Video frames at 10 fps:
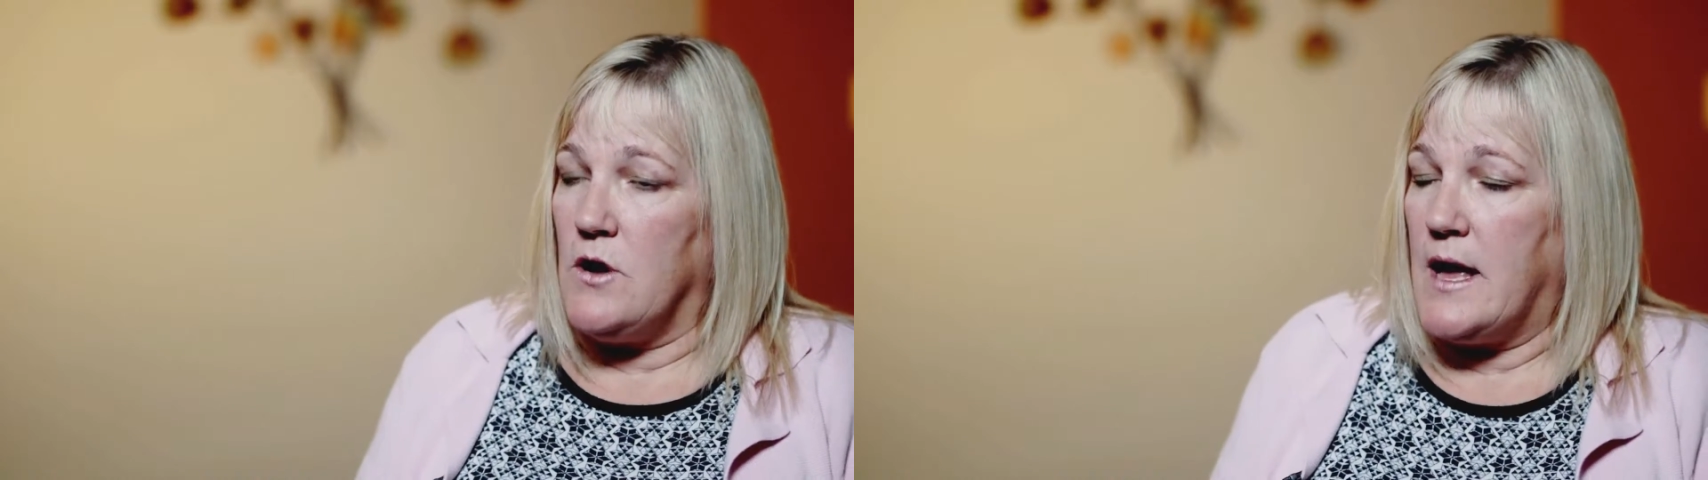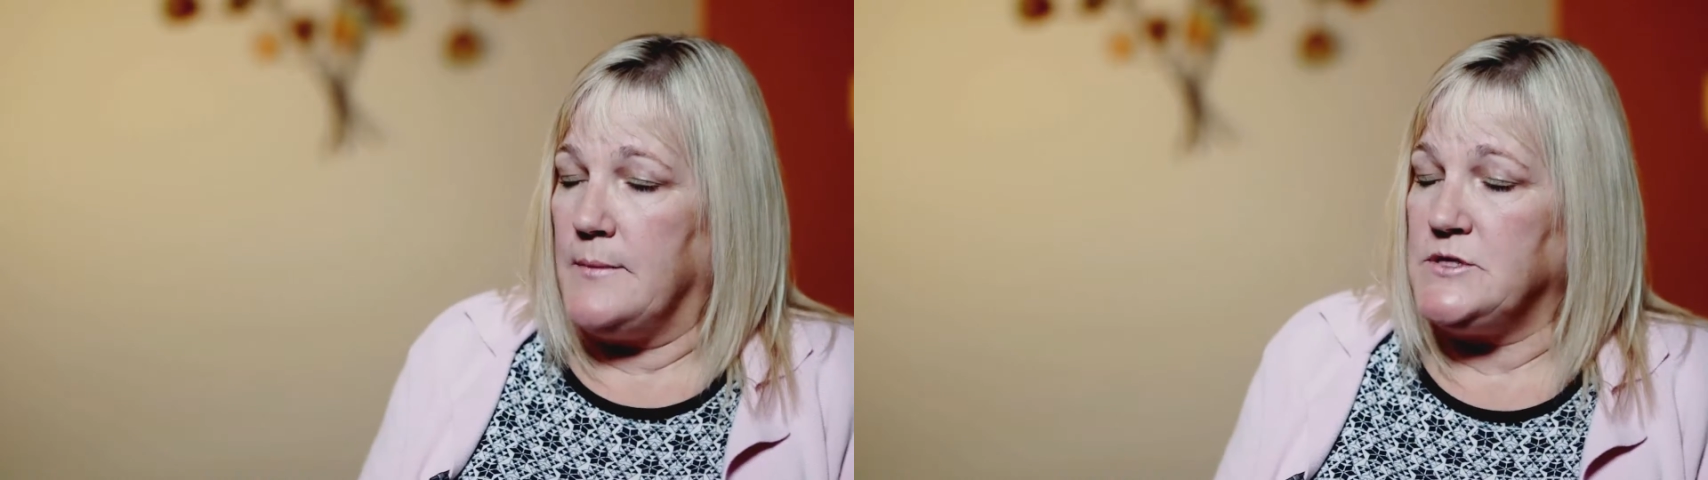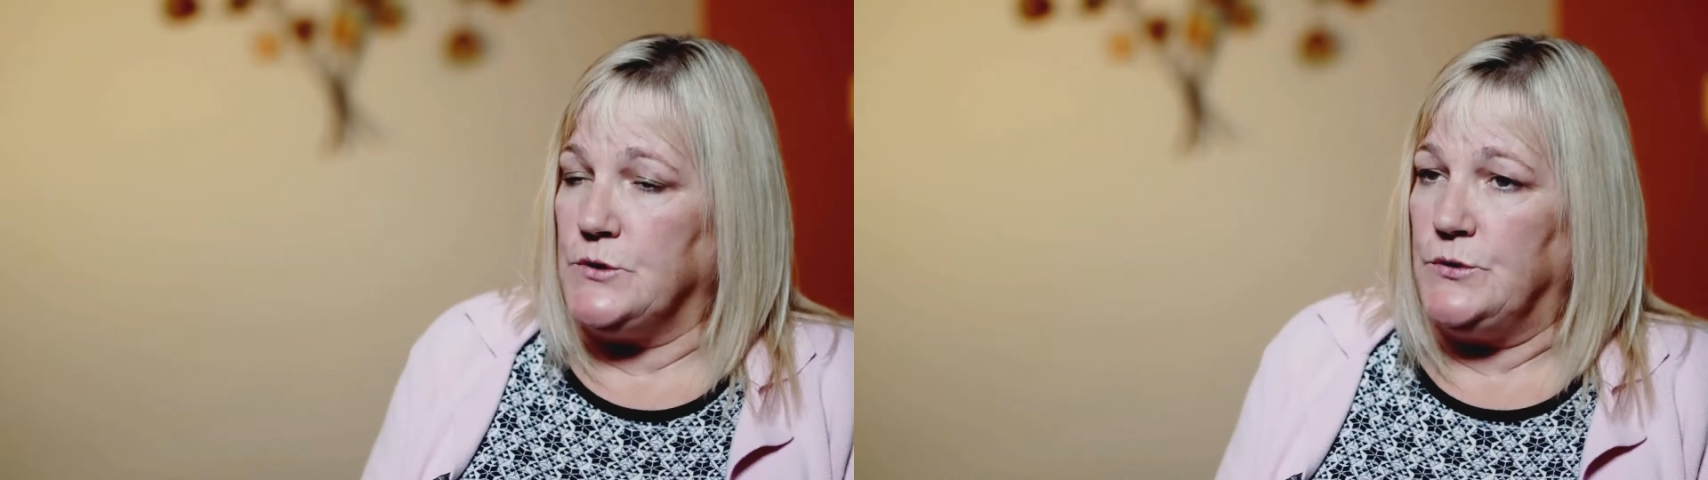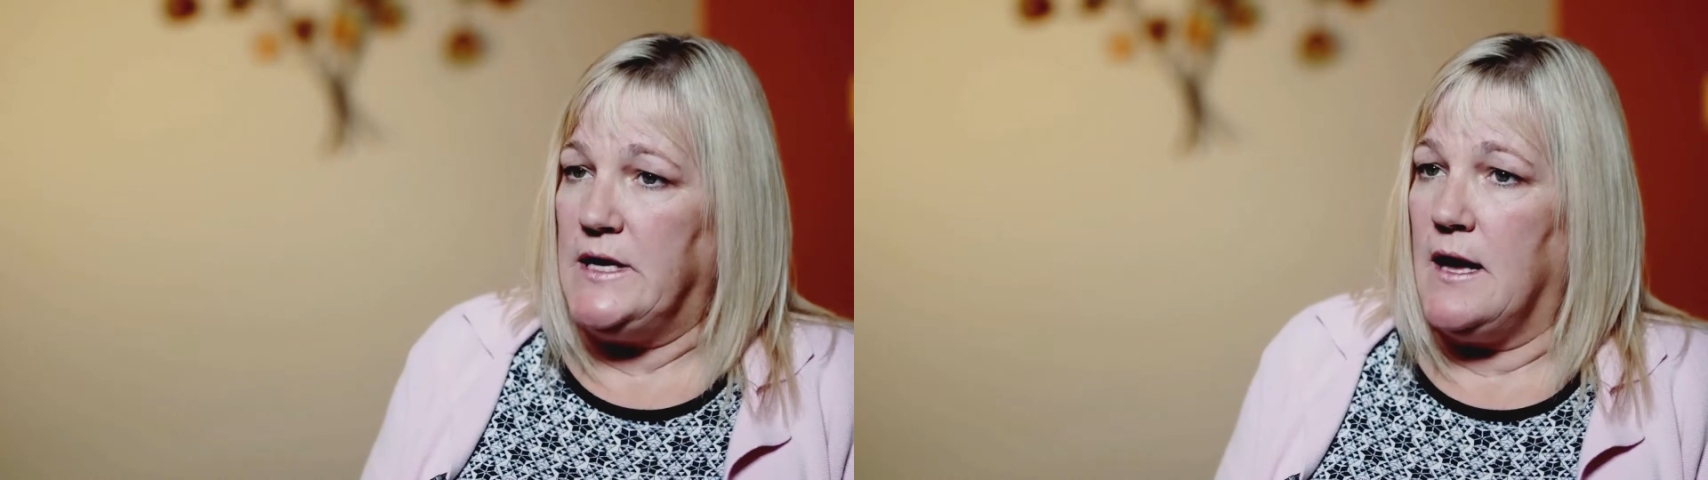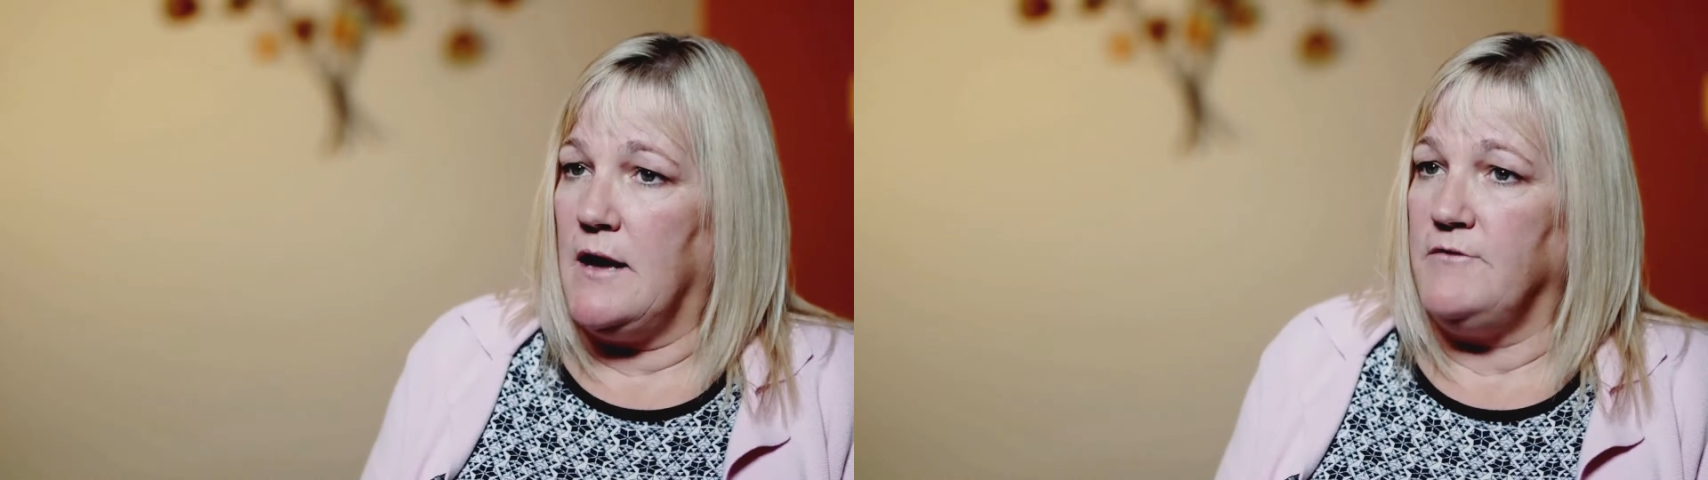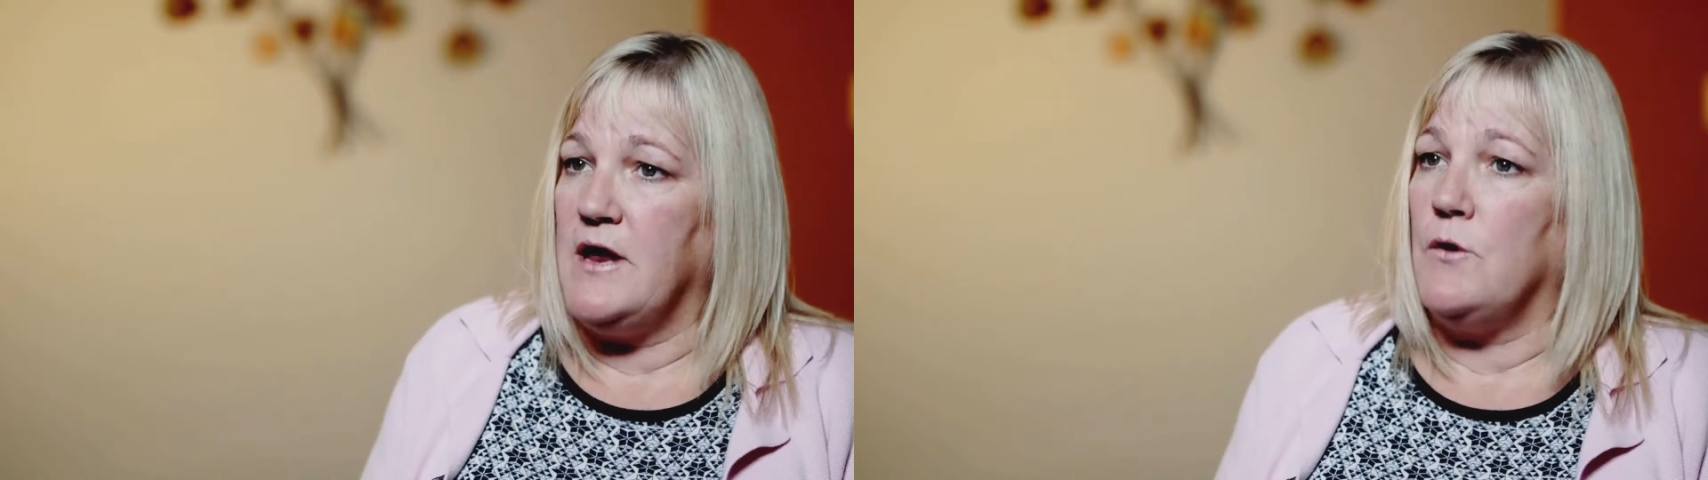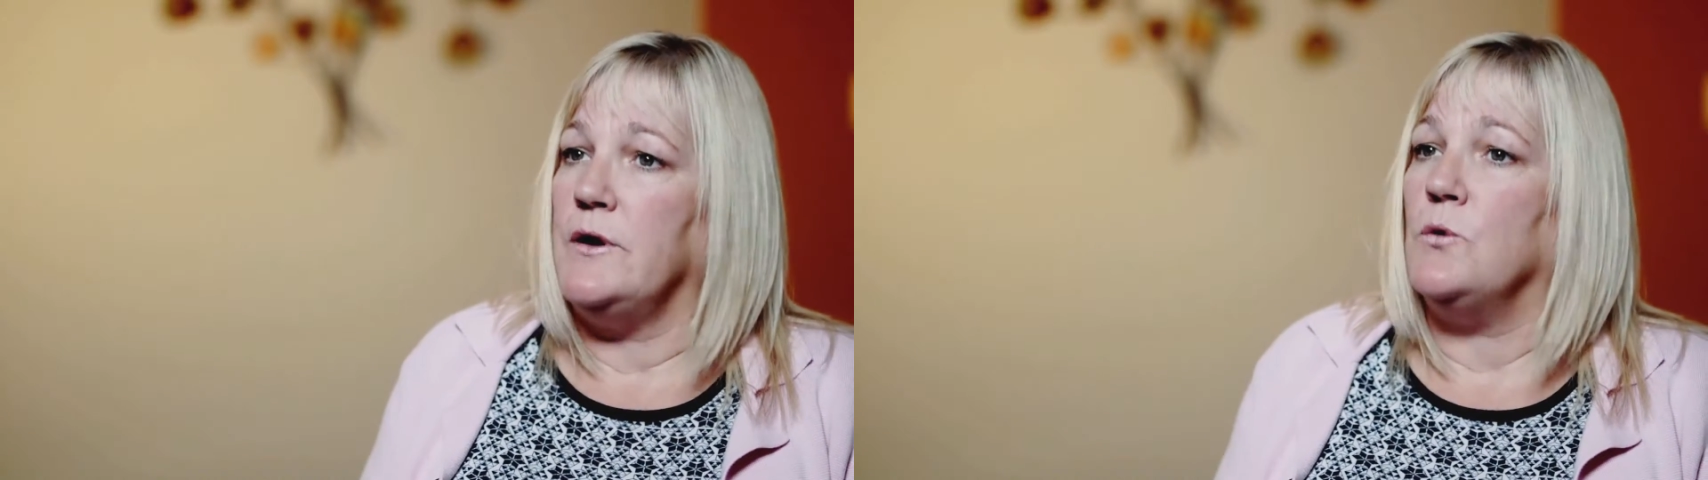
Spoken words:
absolutely have now